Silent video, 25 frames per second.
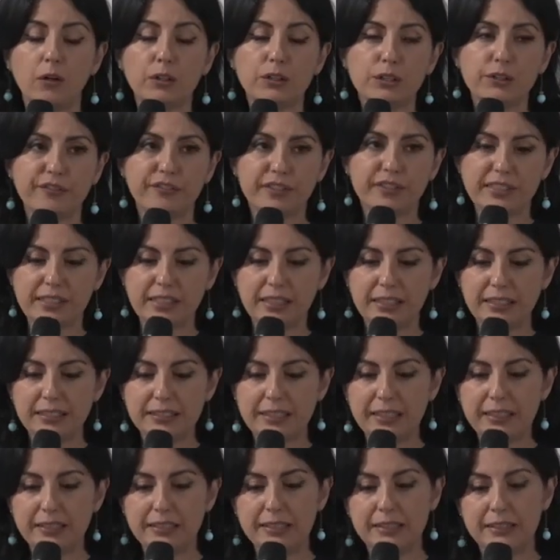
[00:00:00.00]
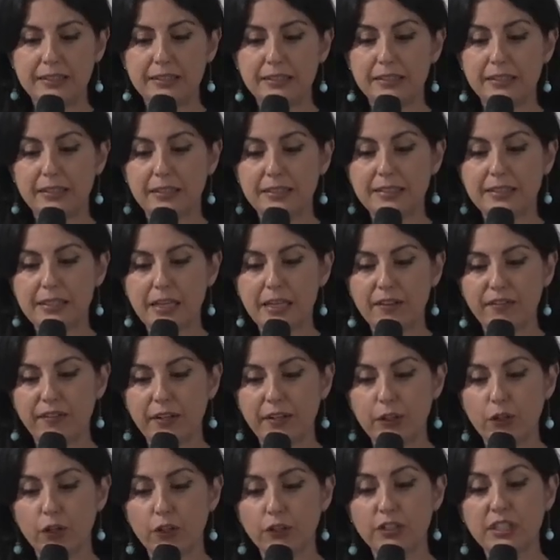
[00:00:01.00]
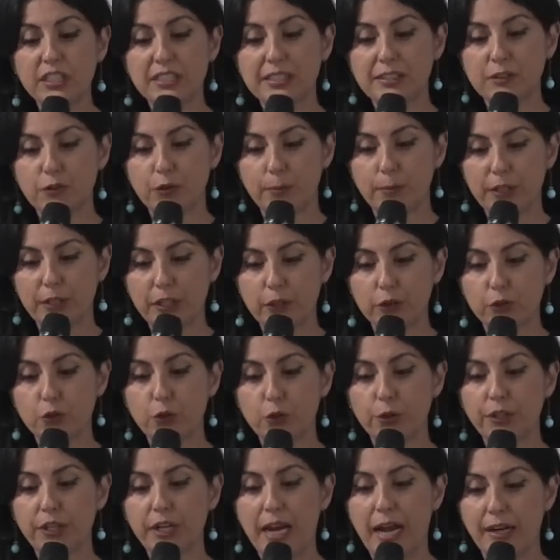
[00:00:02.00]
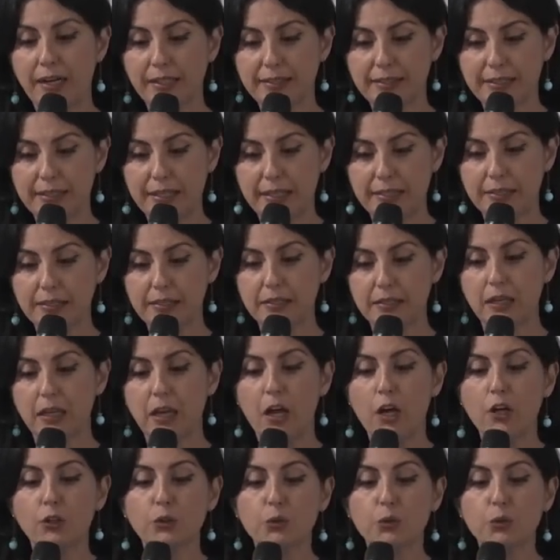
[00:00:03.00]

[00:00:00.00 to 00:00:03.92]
also facilitated the safe and non-discriminatory access